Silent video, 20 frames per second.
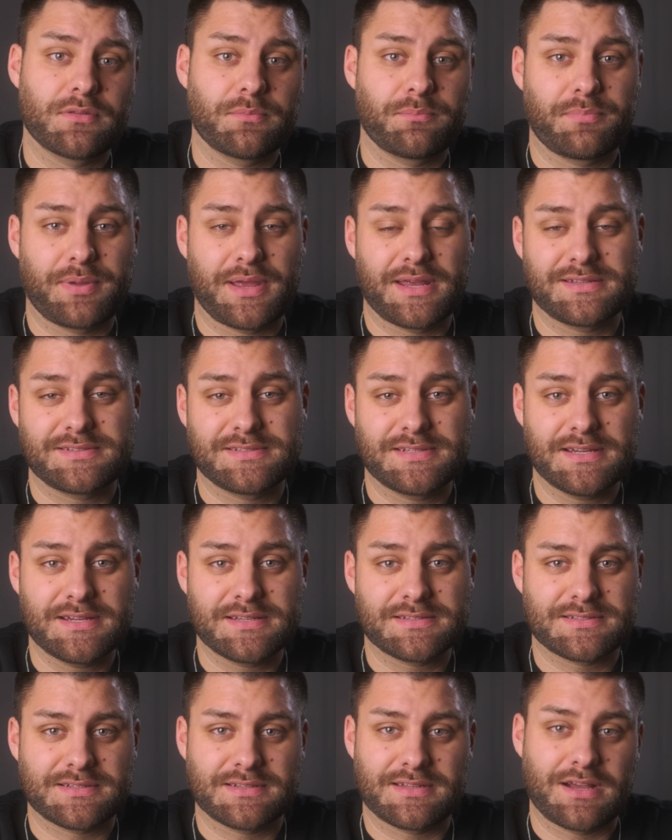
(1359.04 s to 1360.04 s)

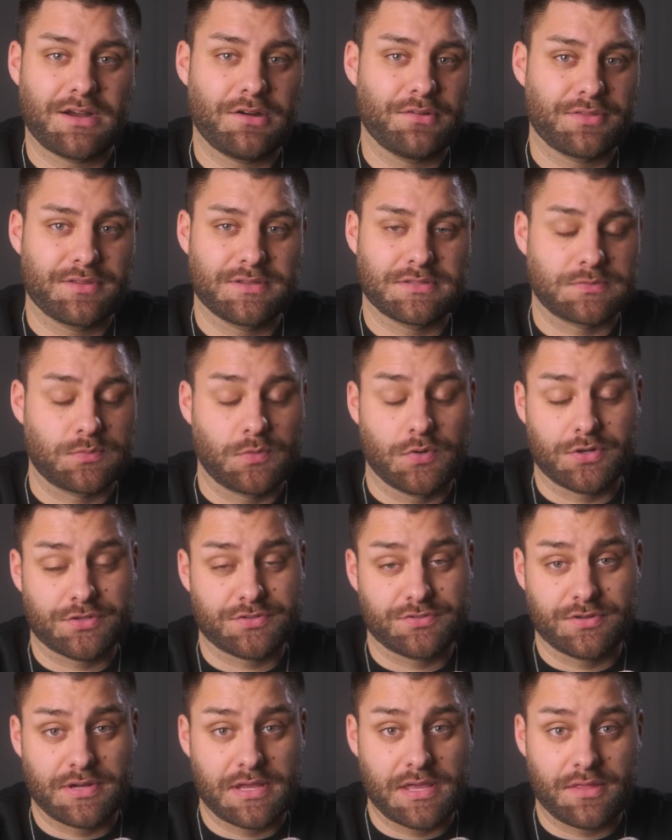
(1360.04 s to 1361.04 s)
basics and how these
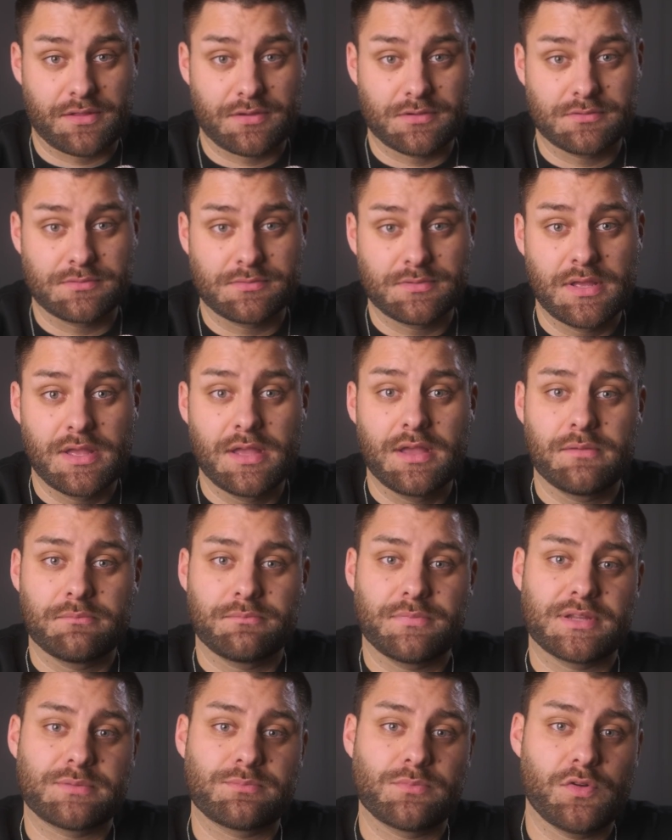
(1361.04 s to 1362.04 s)
work together.
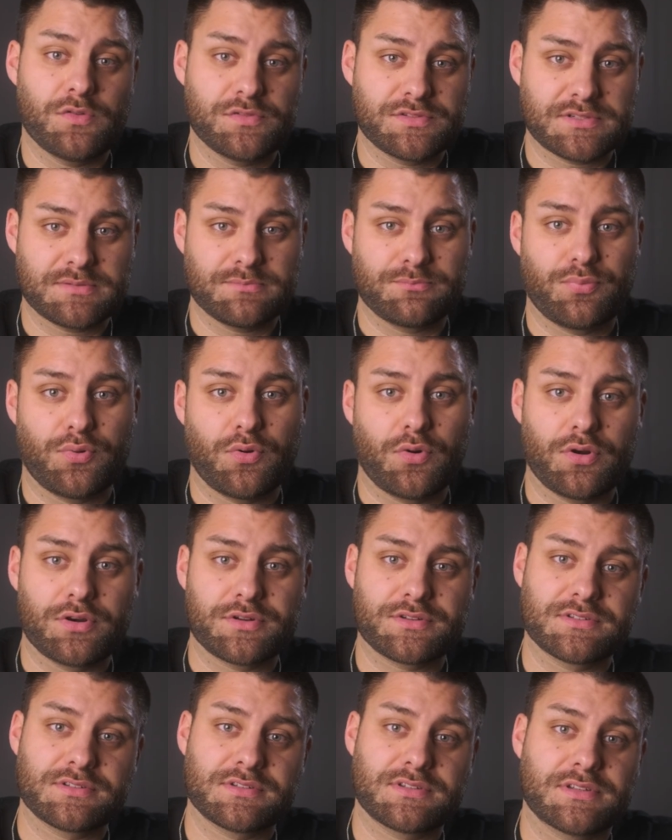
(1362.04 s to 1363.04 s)
But most
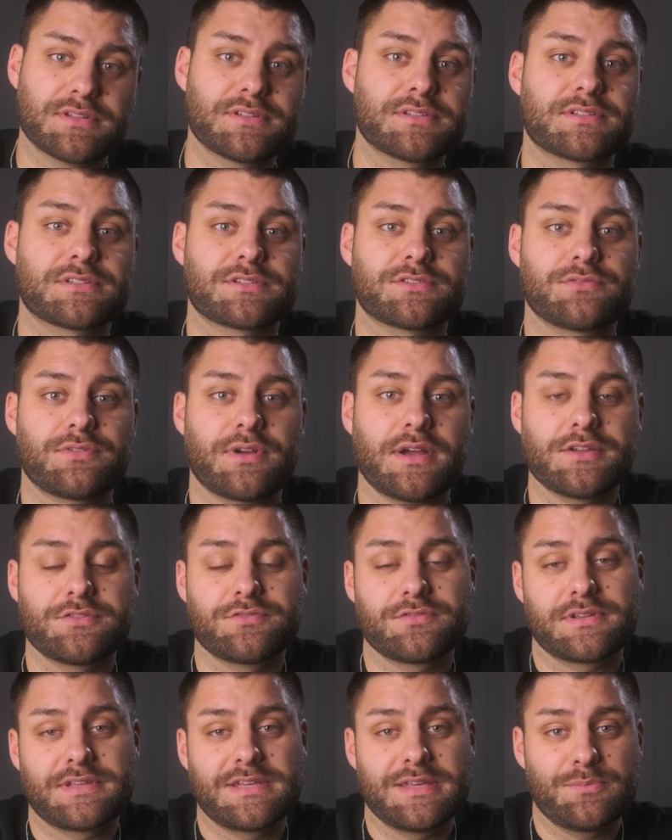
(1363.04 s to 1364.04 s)
important is try
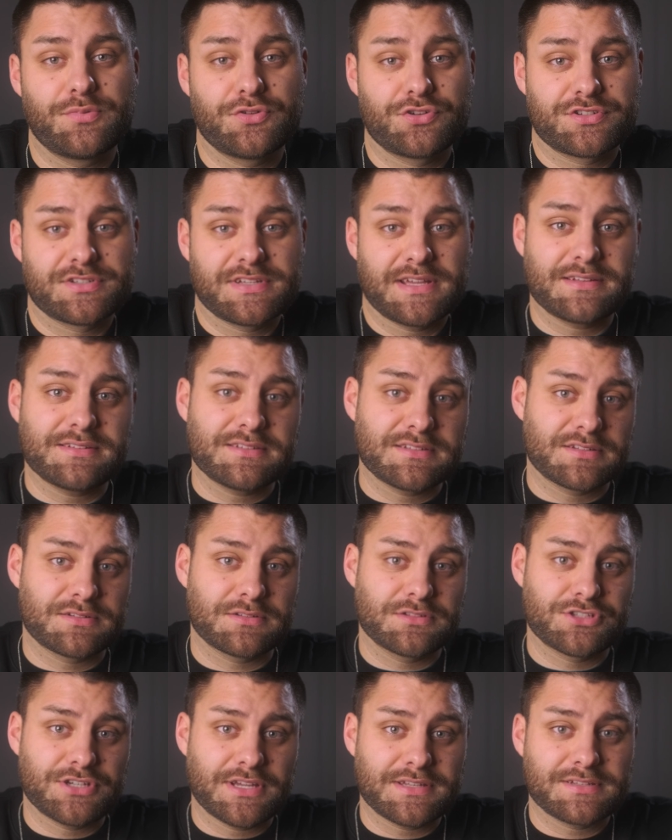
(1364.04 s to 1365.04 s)
to keep your
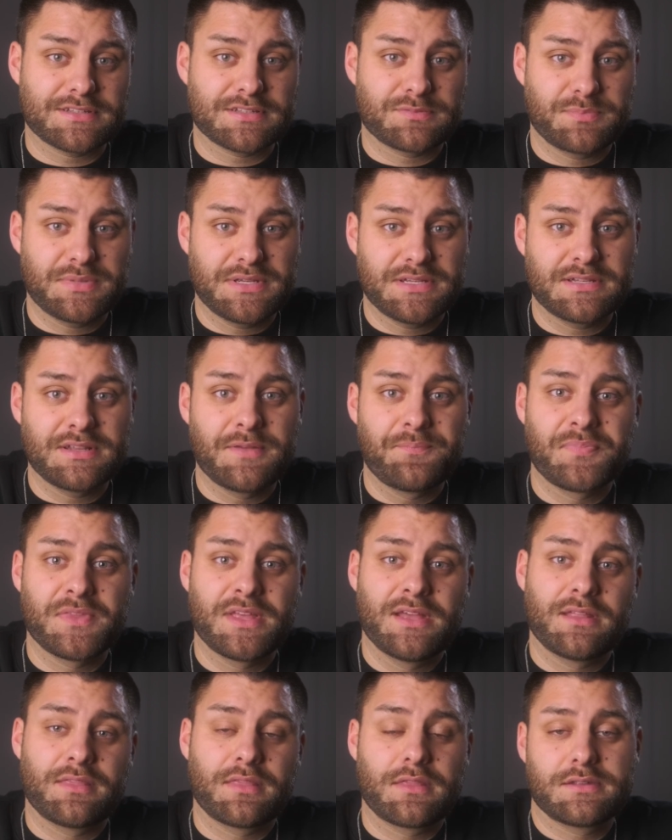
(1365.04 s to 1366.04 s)
shutter speed
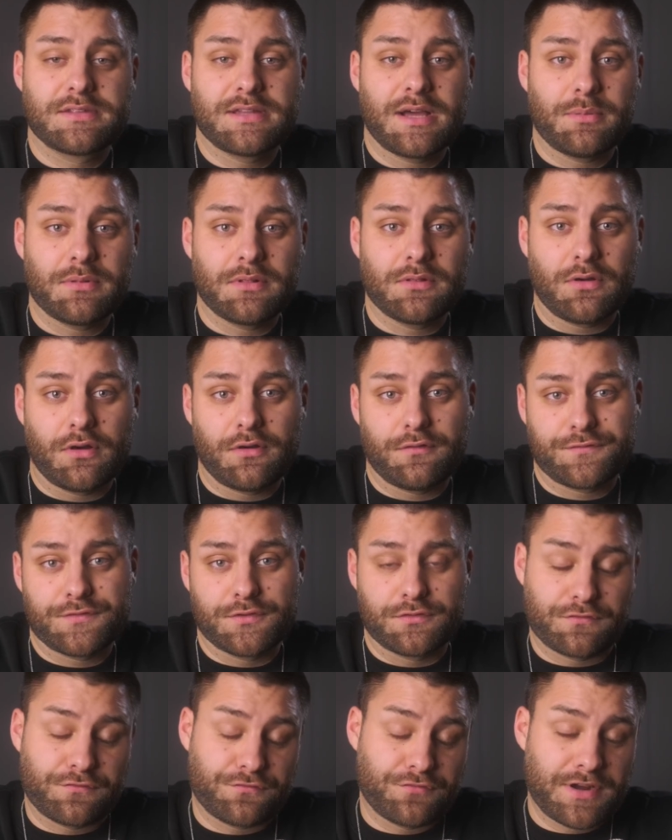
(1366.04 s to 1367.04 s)
the double of
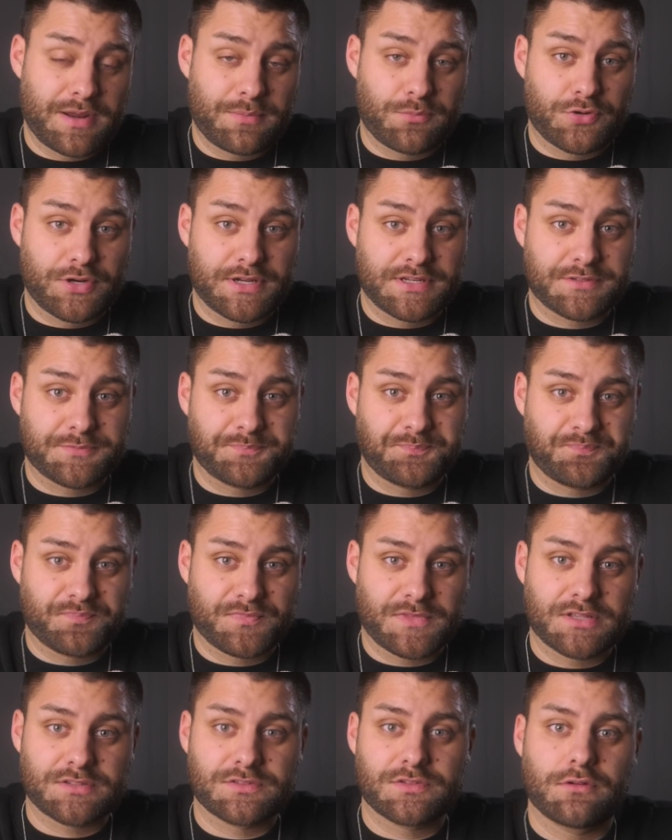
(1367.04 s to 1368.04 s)
your frame rate.
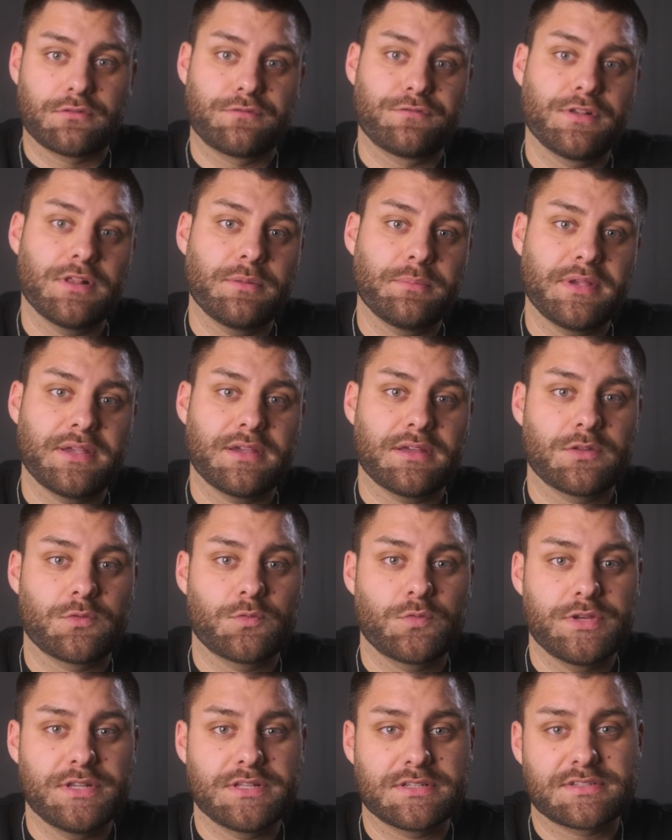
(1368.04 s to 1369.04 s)
So filming
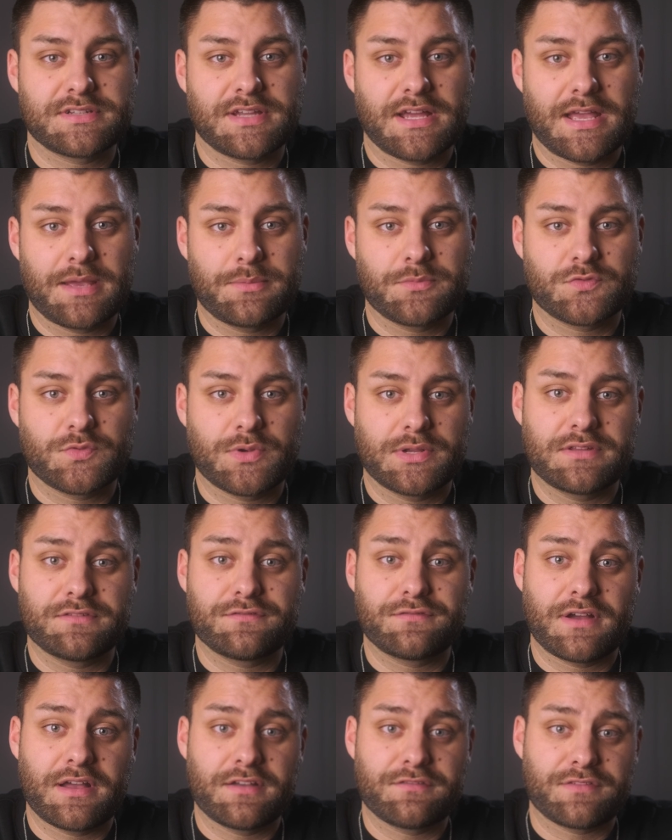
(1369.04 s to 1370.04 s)
in real time
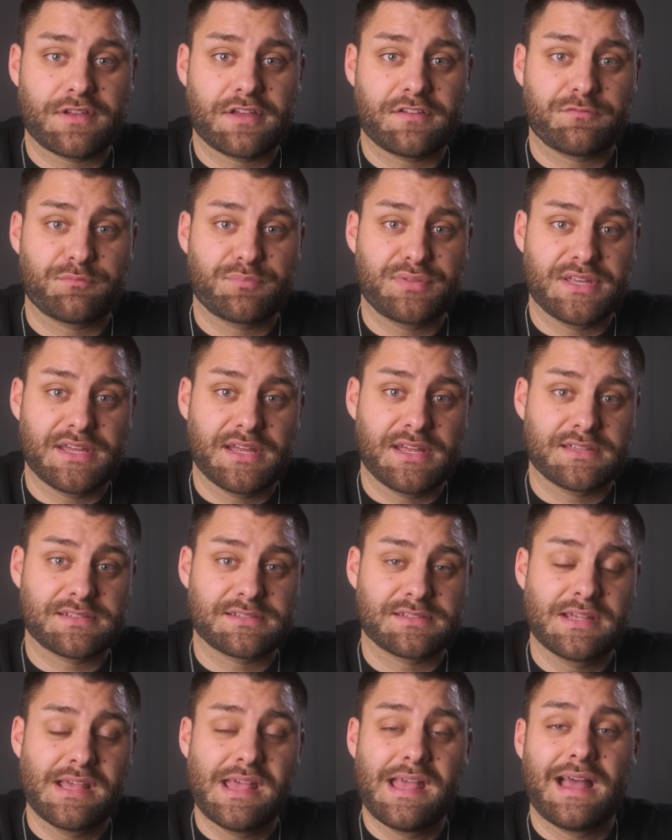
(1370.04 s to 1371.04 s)
25
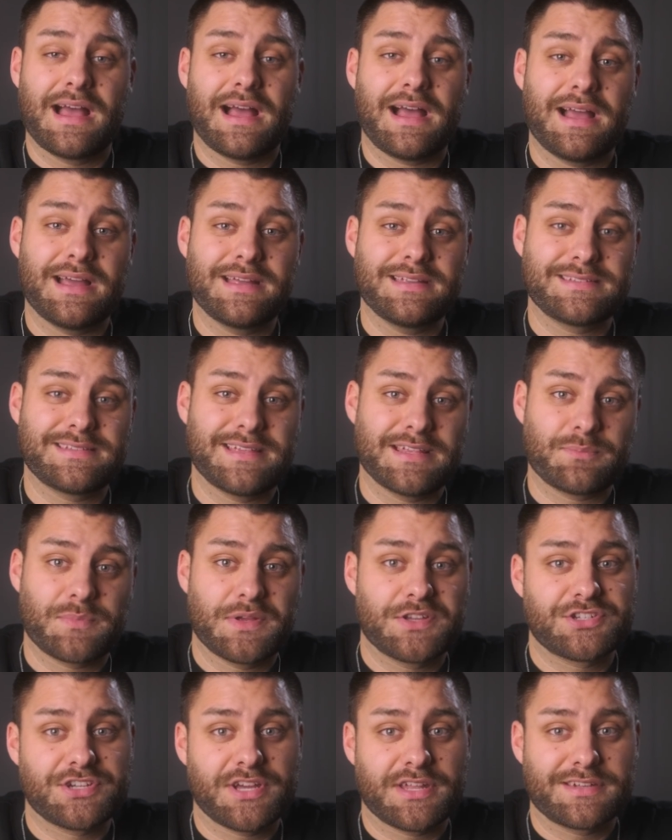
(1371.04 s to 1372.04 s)
FPS, I set
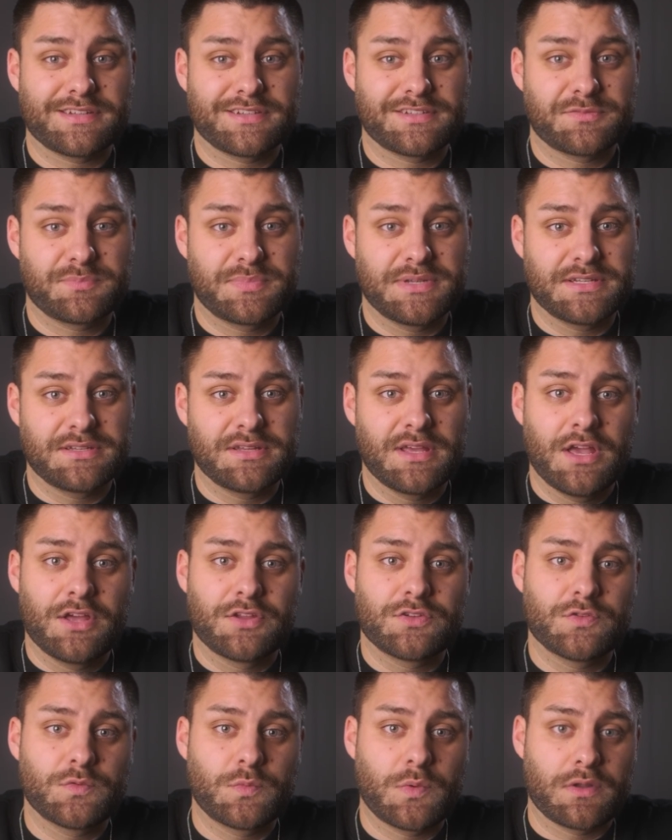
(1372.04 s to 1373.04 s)
my shutter speed
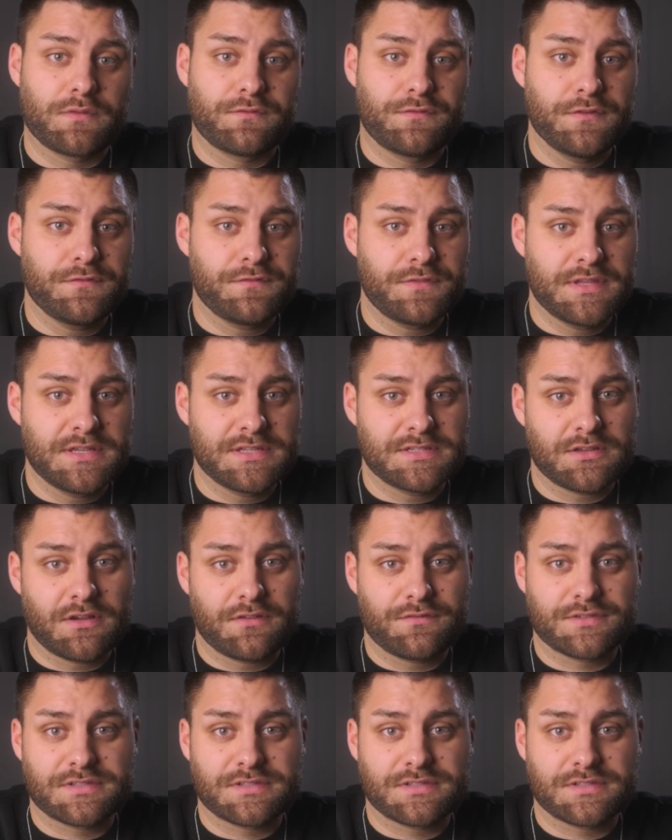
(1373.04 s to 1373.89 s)
to 1/50th of a